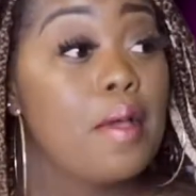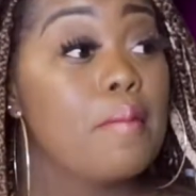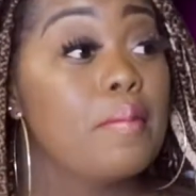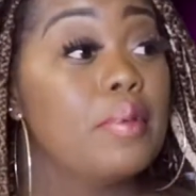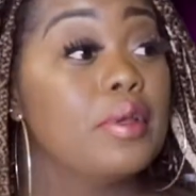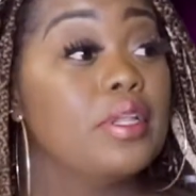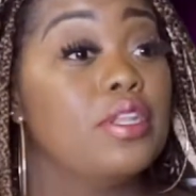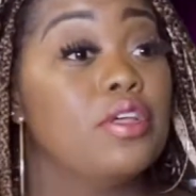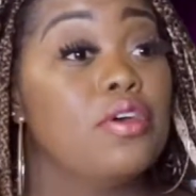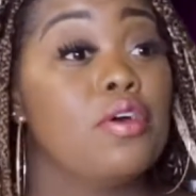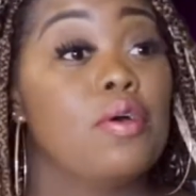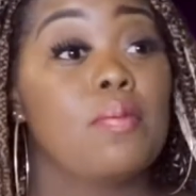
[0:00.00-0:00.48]

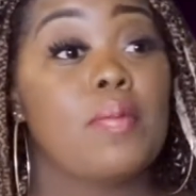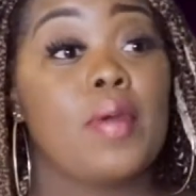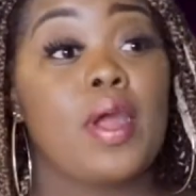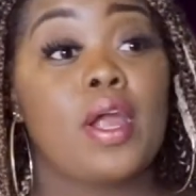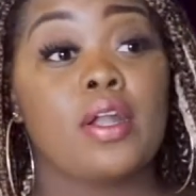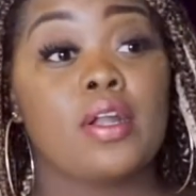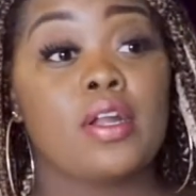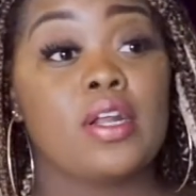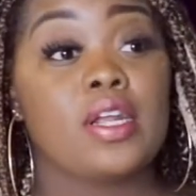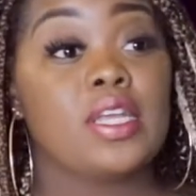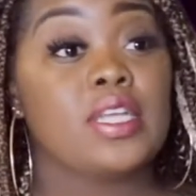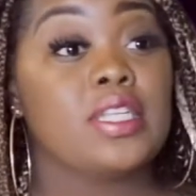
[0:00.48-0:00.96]
But Lil
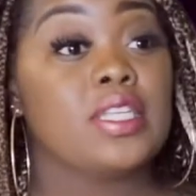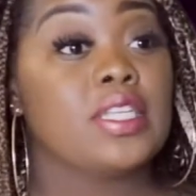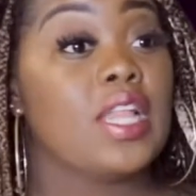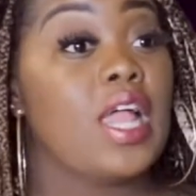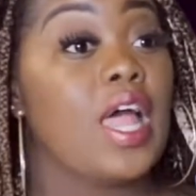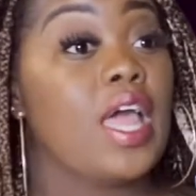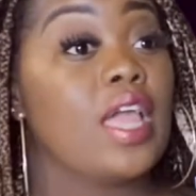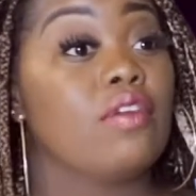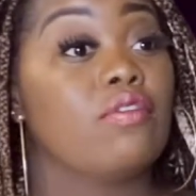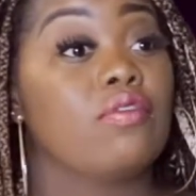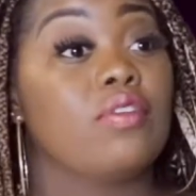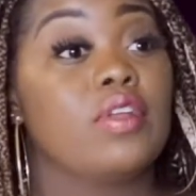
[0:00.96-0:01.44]
Murder is
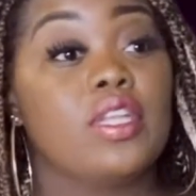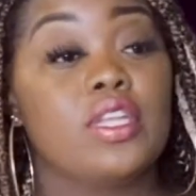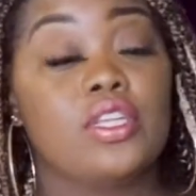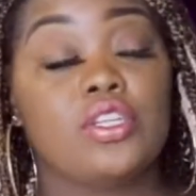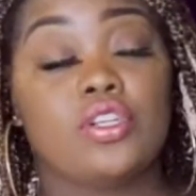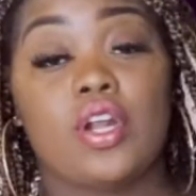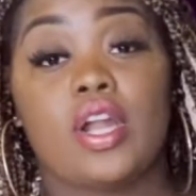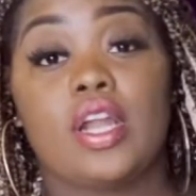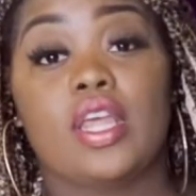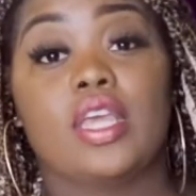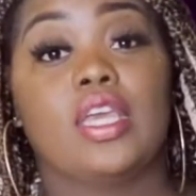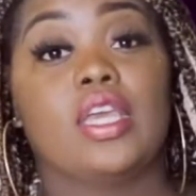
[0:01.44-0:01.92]
like really
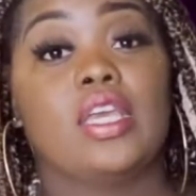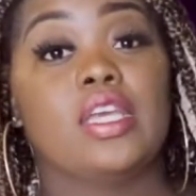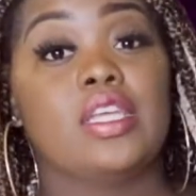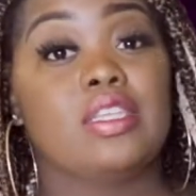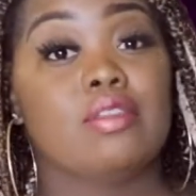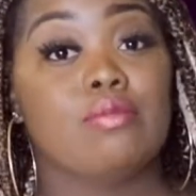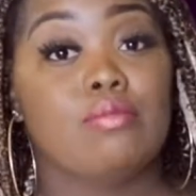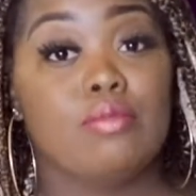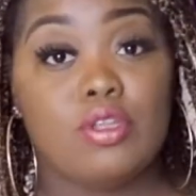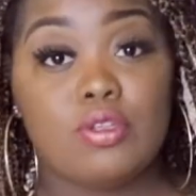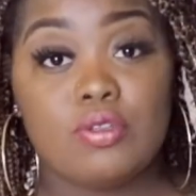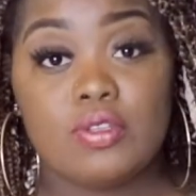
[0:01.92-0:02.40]
trying to get
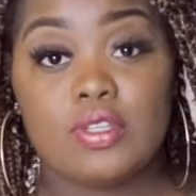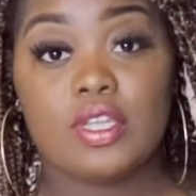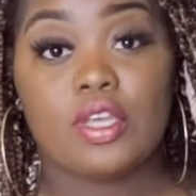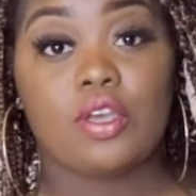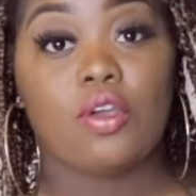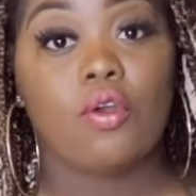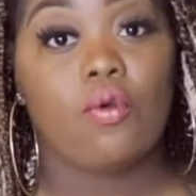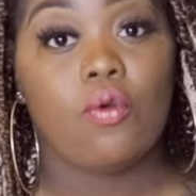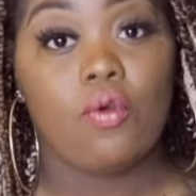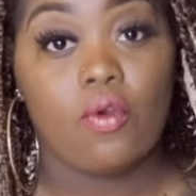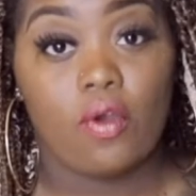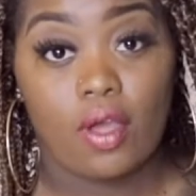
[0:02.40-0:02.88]
his
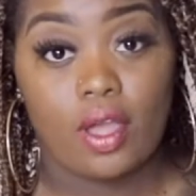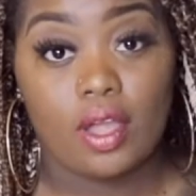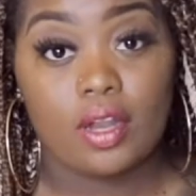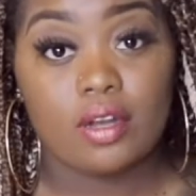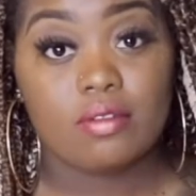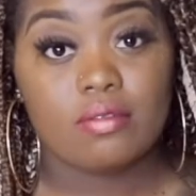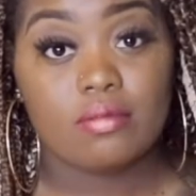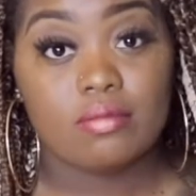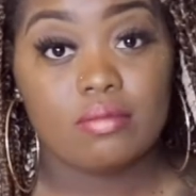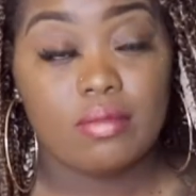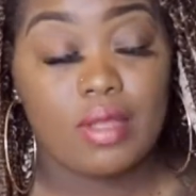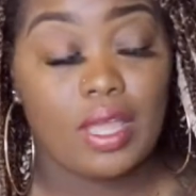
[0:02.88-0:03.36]
music
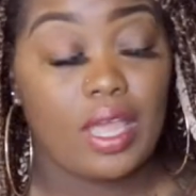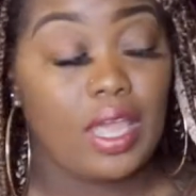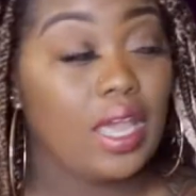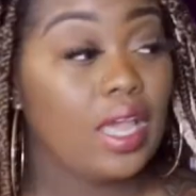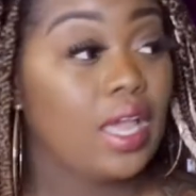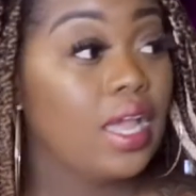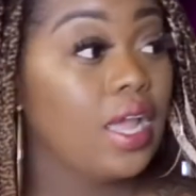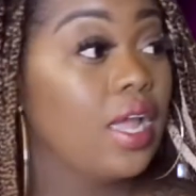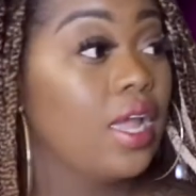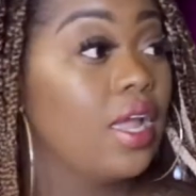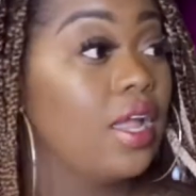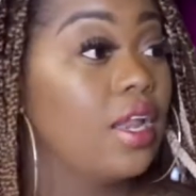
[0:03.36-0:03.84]
on.
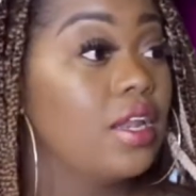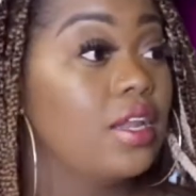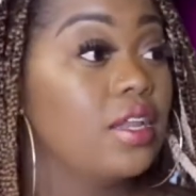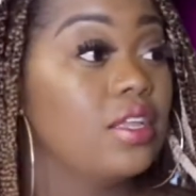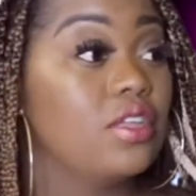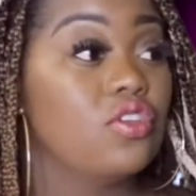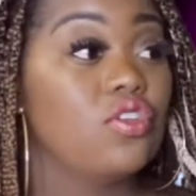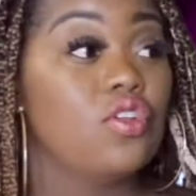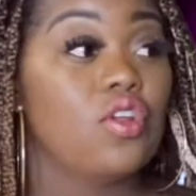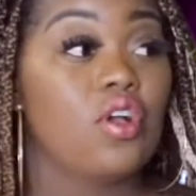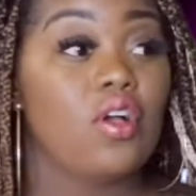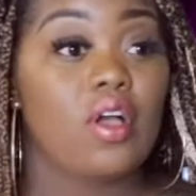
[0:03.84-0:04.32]
And,
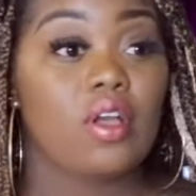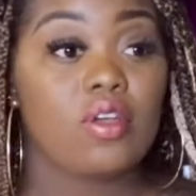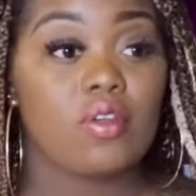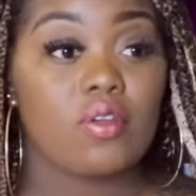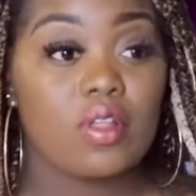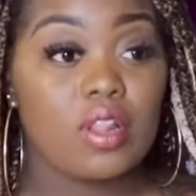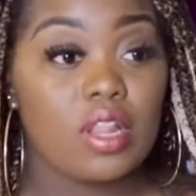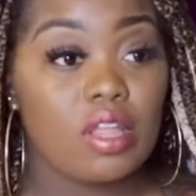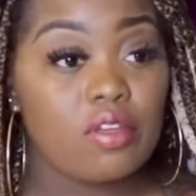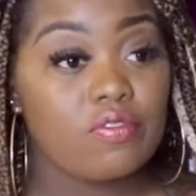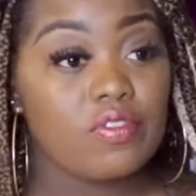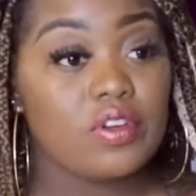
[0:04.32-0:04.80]
you know, Uncle
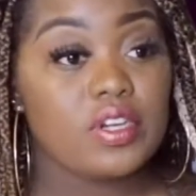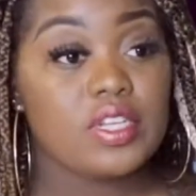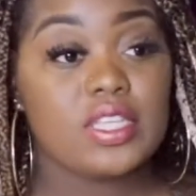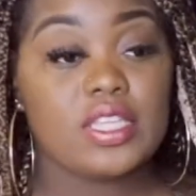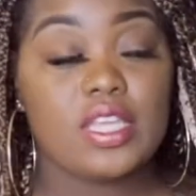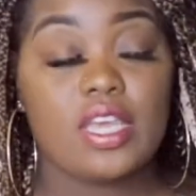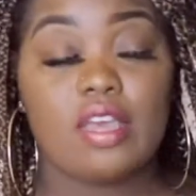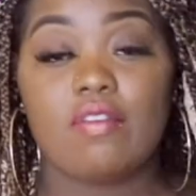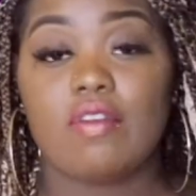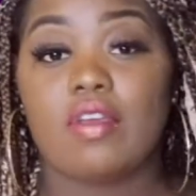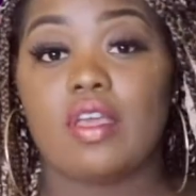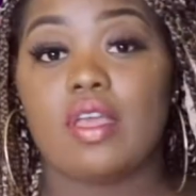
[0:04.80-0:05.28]
Clifford is
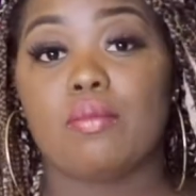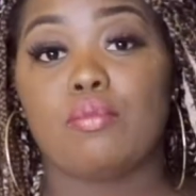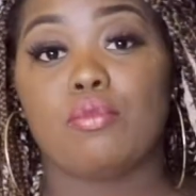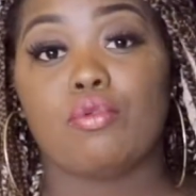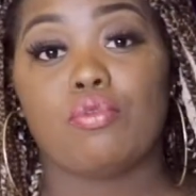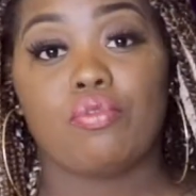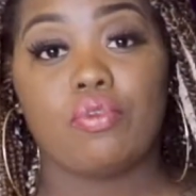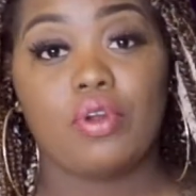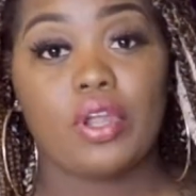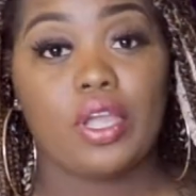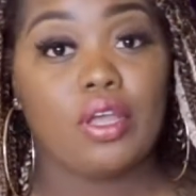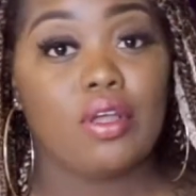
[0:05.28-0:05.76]
giving him
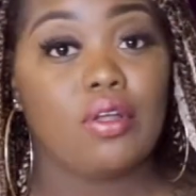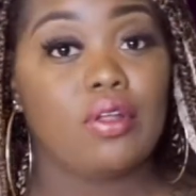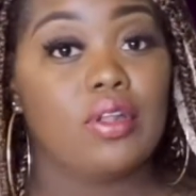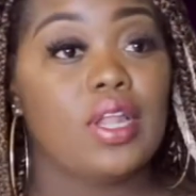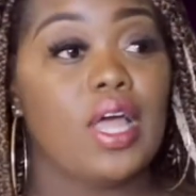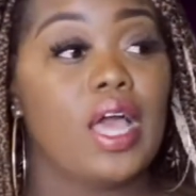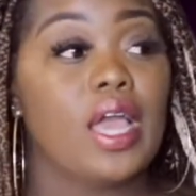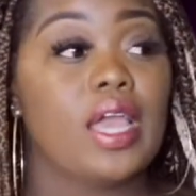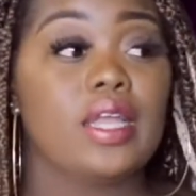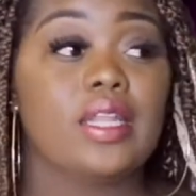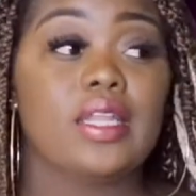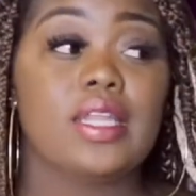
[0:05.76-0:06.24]
the real,
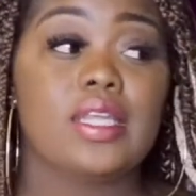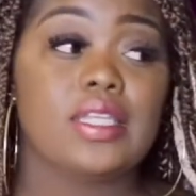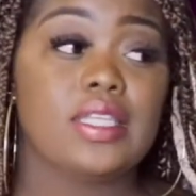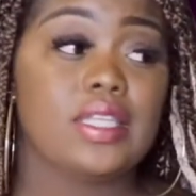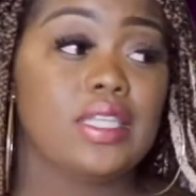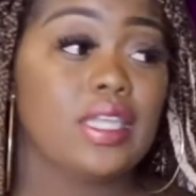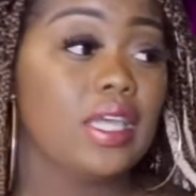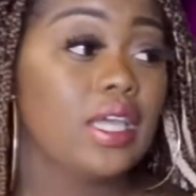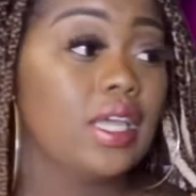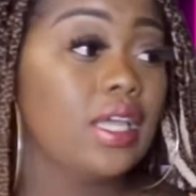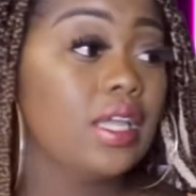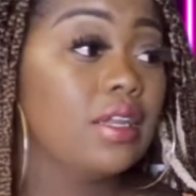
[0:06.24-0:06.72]
like,
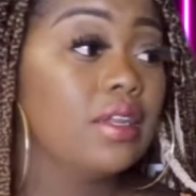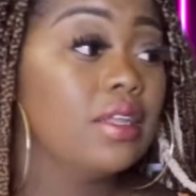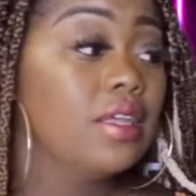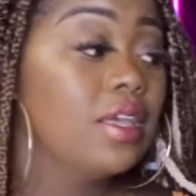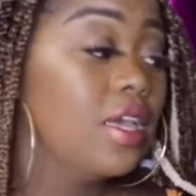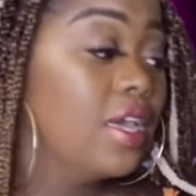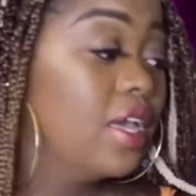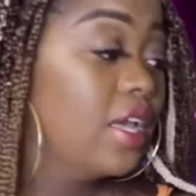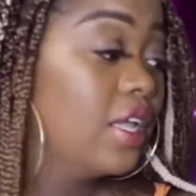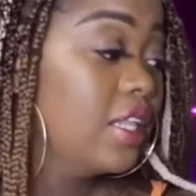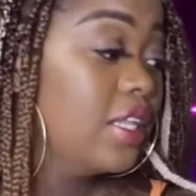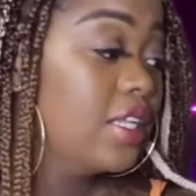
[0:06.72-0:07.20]
listen,
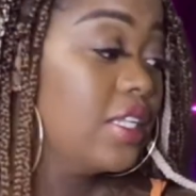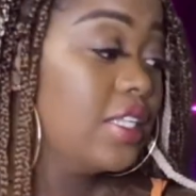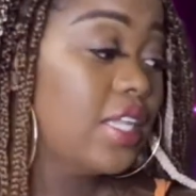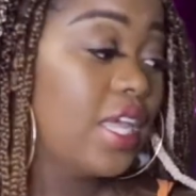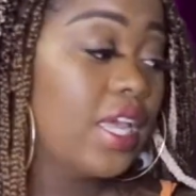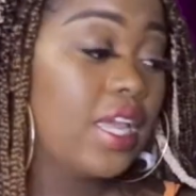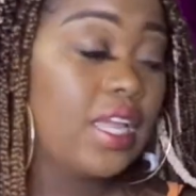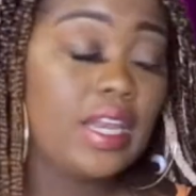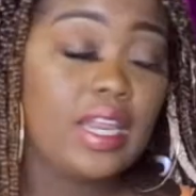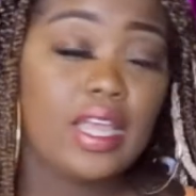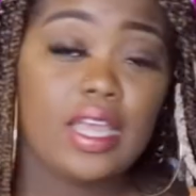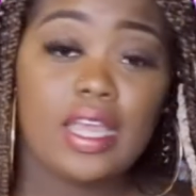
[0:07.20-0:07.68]
this
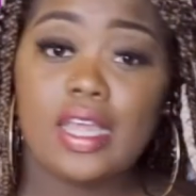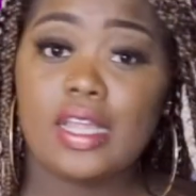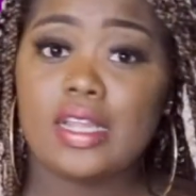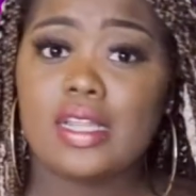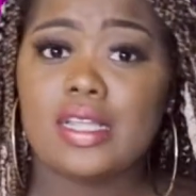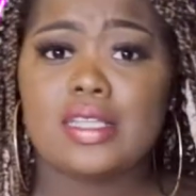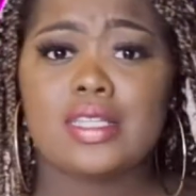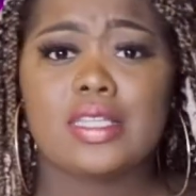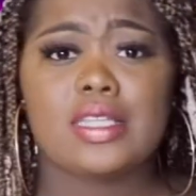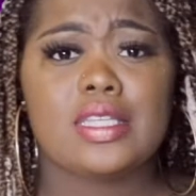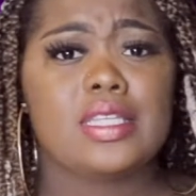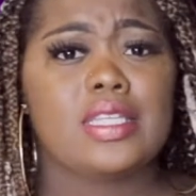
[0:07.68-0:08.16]
ain't it.
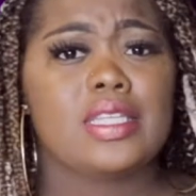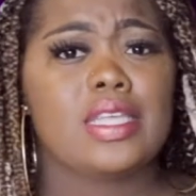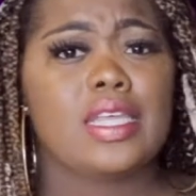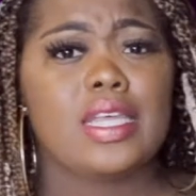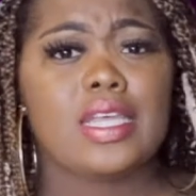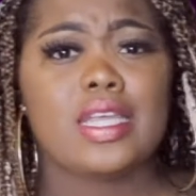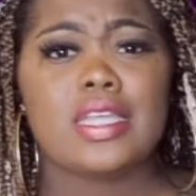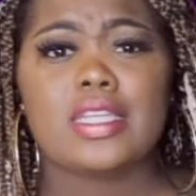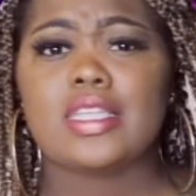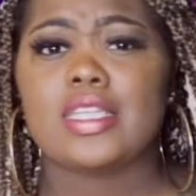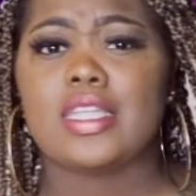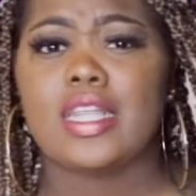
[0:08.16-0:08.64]
This is
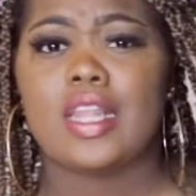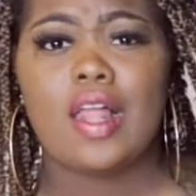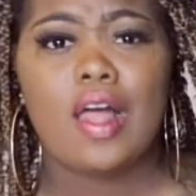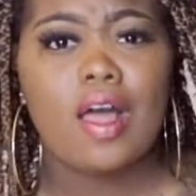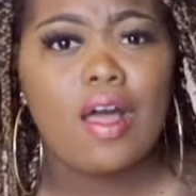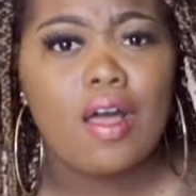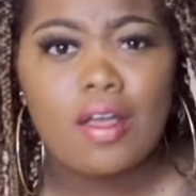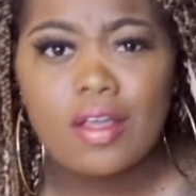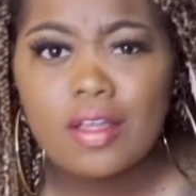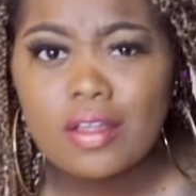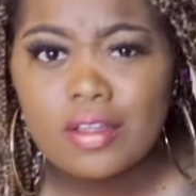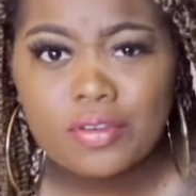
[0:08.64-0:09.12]
a
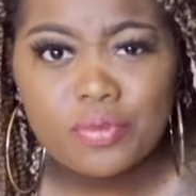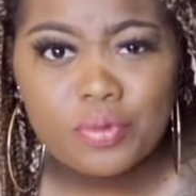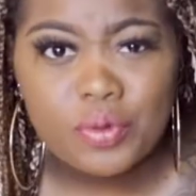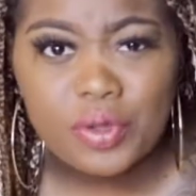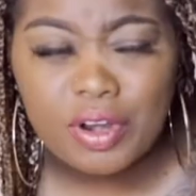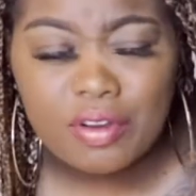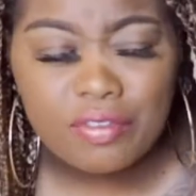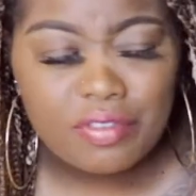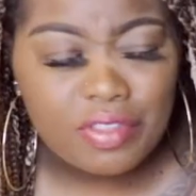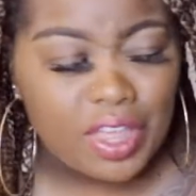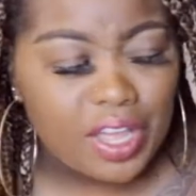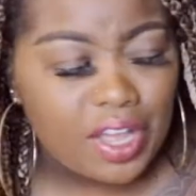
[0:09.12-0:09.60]
slaw,
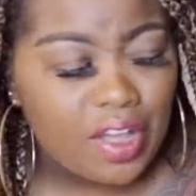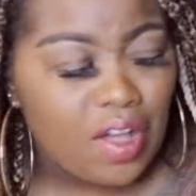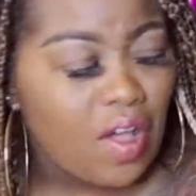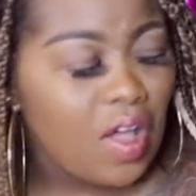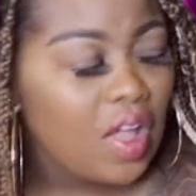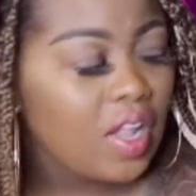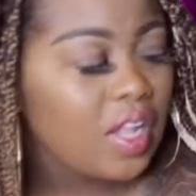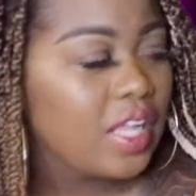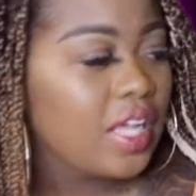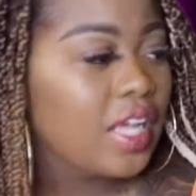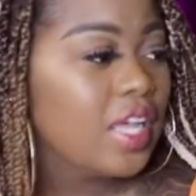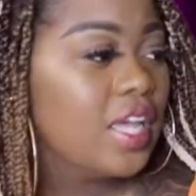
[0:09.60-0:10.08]
whatever they
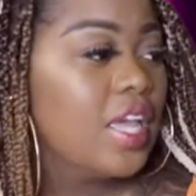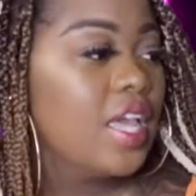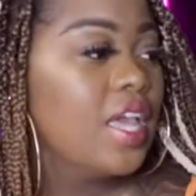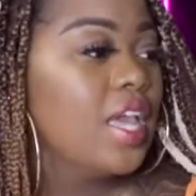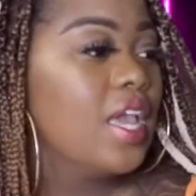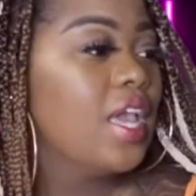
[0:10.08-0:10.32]
call it.